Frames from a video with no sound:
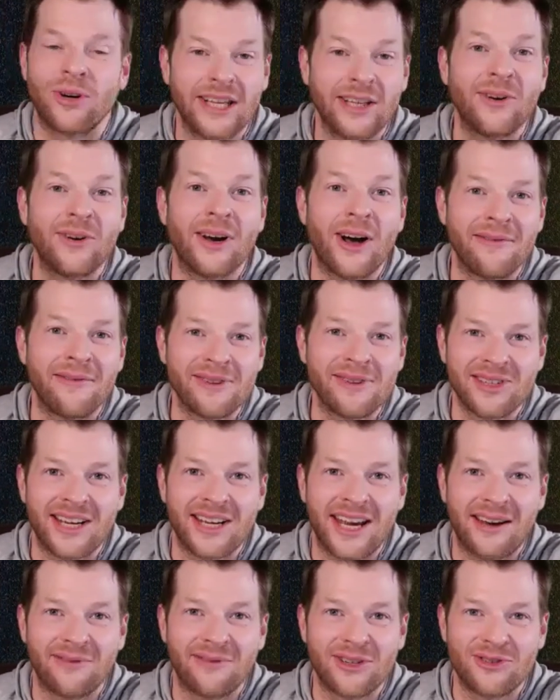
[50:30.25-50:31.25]
You
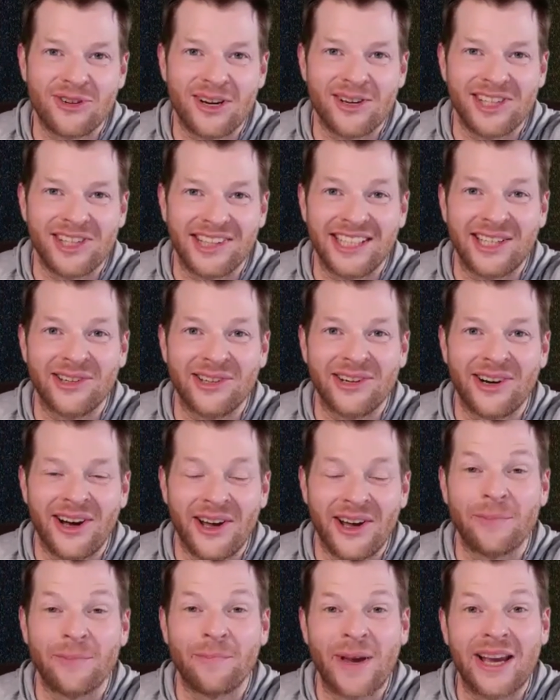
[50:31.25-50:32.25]
obviously have a trusted leader
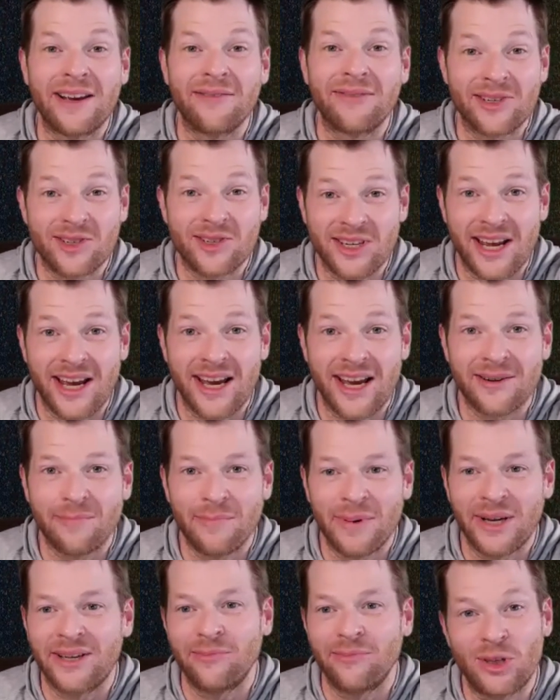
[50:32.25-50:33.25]
on the paving
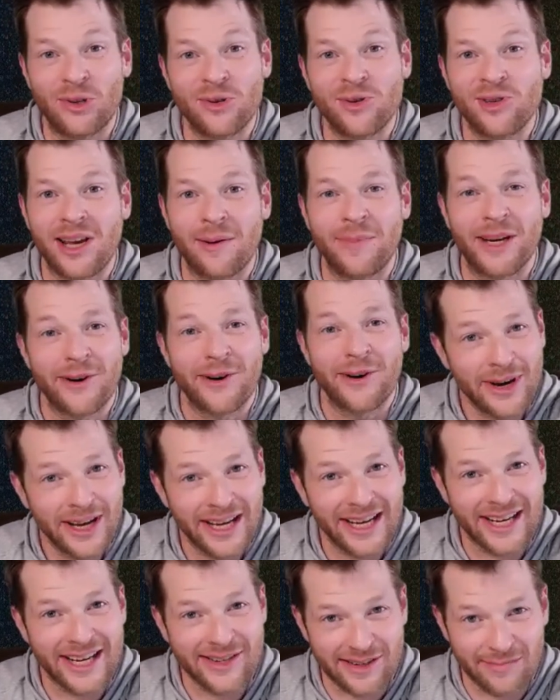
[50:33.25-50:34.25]
side, but you stepping
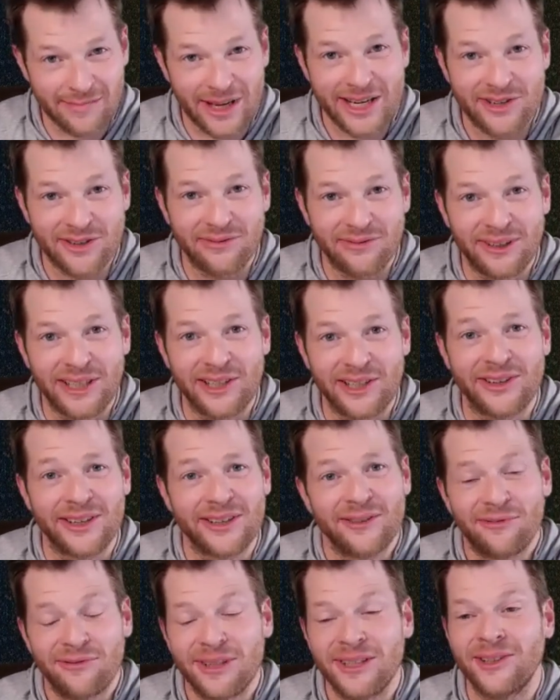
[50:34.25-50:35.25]
away is a major figure
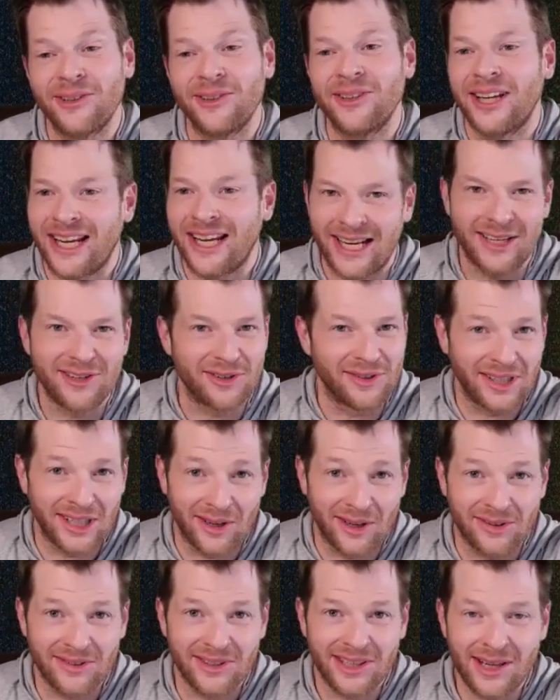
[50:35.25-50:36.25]
in the field, and you're
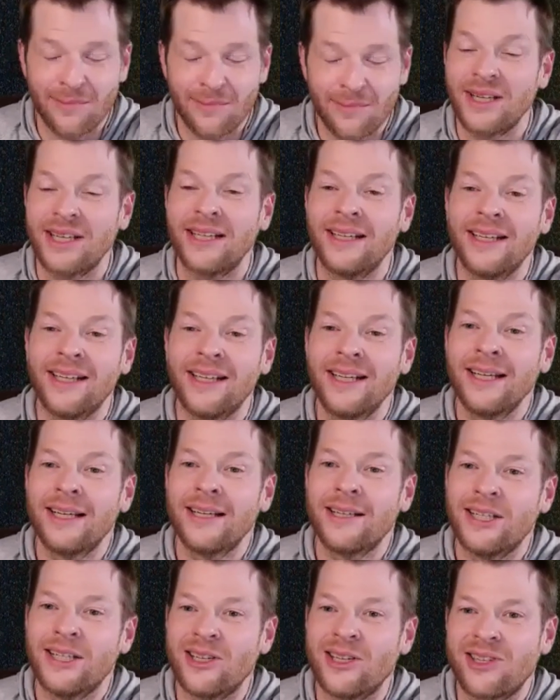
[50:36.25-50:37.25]
the owner of the company.
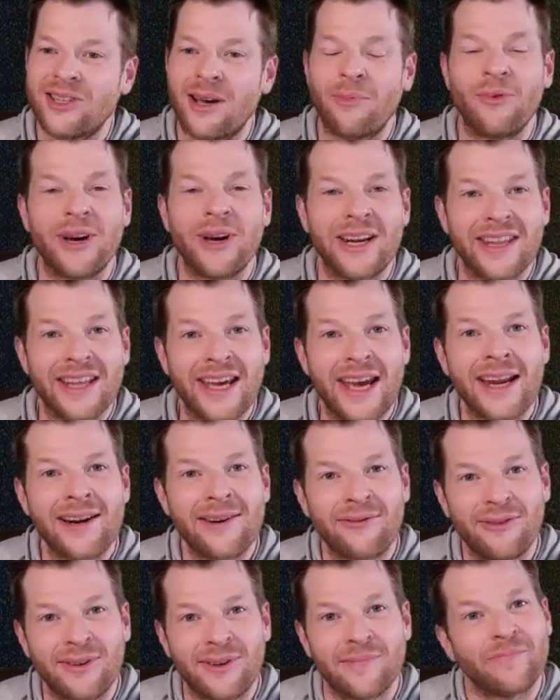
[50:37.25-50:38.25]
Do you step away to
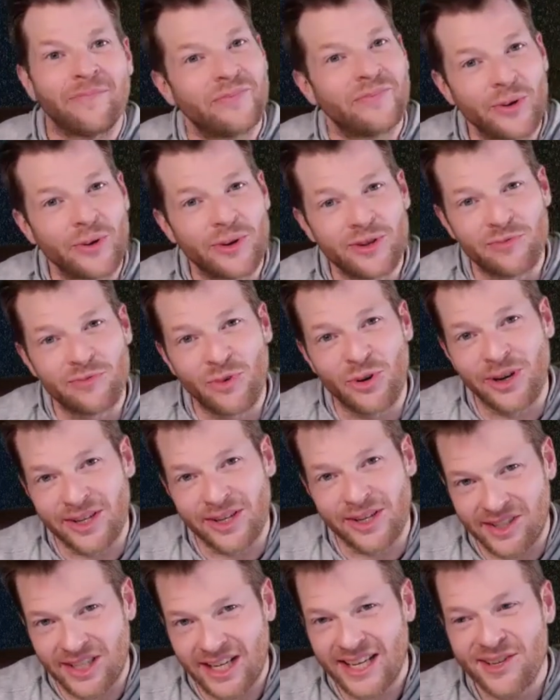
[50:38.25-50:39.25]
that? Focus more
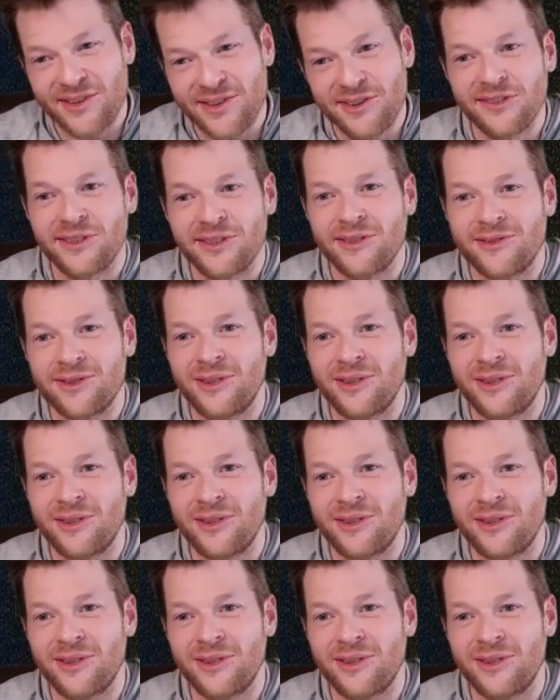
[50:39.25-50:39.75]
on sales?